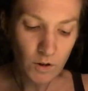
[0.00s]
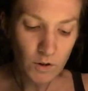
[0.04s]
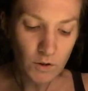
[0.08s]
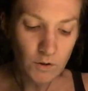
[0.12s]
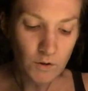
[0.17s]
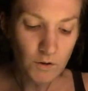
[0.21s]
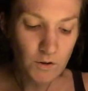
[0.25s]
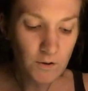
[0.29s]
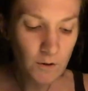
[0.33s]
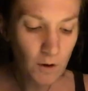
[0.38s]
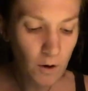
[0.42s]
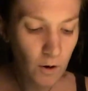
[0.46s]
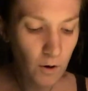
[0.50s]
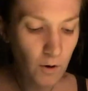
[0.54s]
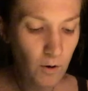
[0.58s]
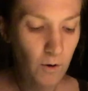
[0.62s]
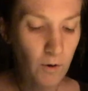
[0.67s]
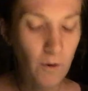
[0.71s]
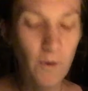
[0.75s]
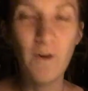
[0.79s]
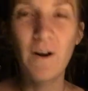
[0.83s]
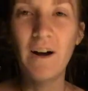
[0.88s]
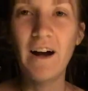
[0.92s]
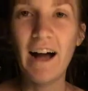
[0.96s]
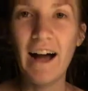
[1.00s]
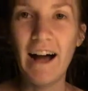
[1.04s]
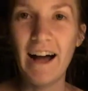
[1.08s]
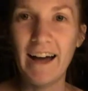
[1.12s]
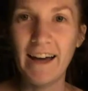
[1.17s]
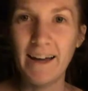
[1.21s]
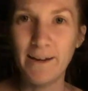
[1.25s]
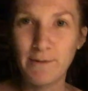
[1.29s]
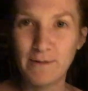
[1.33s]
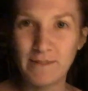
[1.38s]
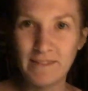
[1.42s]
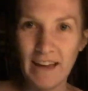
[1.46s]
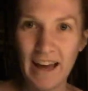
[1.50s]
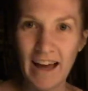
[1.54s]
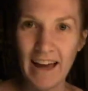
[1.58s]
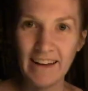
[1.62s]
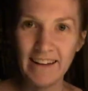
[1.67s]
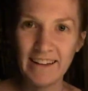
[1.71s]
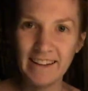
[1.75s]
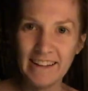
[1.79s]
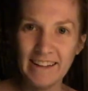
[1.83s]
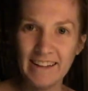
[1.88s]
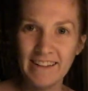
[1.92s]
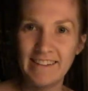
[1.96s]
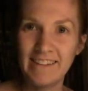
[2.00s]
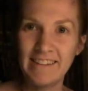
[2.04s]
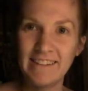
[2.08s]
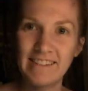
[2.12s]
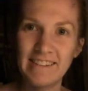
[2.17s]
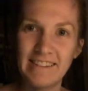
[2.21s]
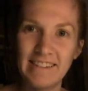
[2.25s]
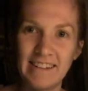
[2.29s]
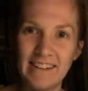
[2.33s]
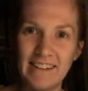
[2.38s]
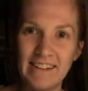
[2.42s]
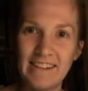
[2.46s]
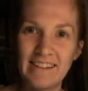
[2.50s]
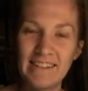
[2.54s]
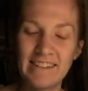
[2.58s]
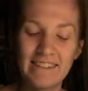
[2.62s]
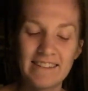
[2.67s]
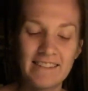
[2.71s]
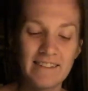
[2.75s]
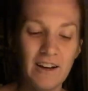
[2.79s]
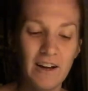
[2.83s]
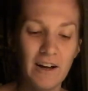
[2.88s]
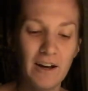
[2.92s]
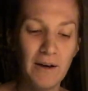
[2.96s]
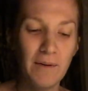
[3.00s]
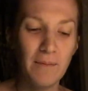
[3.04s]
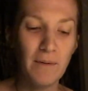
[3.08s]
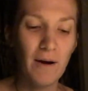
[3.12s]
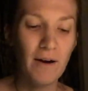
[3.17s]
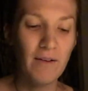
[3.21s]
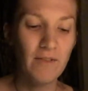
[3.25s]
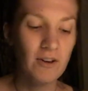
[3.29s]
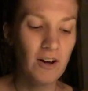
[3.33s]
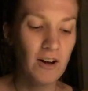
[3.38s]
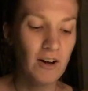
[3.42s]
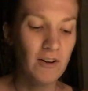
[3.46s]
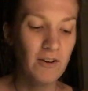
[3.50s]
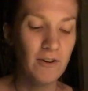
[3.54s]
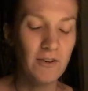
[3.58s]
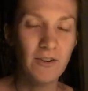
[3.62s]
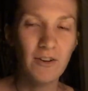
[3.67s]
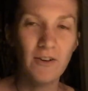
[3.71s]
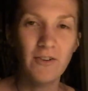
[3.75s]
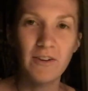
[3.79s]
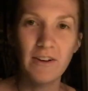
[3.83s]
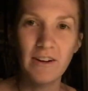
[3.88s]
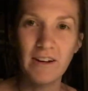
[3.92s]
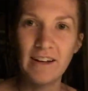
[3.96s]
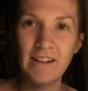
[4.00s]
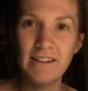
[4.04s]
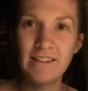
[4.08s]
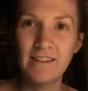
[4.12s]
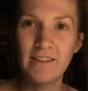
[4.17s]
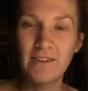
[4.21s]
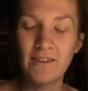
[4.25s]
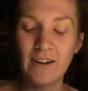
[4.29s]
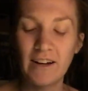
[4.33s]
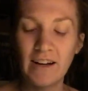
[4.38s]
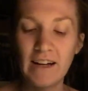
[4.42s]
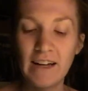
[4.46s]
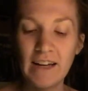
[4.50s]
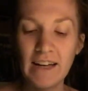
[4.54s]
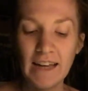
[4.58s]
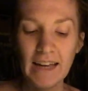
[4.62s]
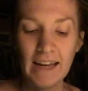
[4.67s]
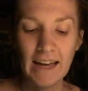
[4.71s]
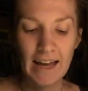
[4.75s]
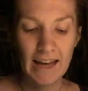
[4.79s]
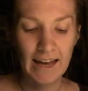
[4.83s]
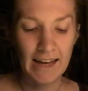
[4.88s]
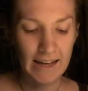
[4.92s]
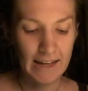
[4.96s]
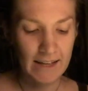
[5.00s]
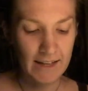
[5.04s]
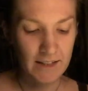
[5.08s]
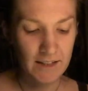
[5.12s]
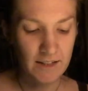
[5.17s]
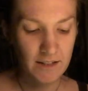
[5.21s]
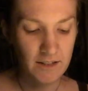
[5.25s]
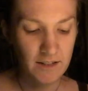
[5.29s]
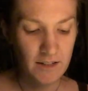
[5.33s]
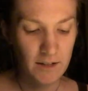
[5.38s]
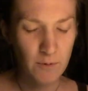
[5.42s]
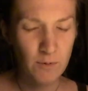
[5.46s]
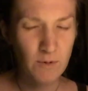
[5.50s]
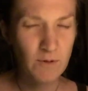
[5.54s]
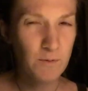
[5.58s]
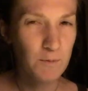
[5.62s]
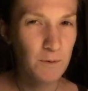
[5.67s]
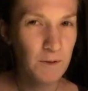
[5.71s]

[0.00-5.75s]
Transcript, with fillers: So I was adding in these things, um, avocado, coconut, et cetera, and it was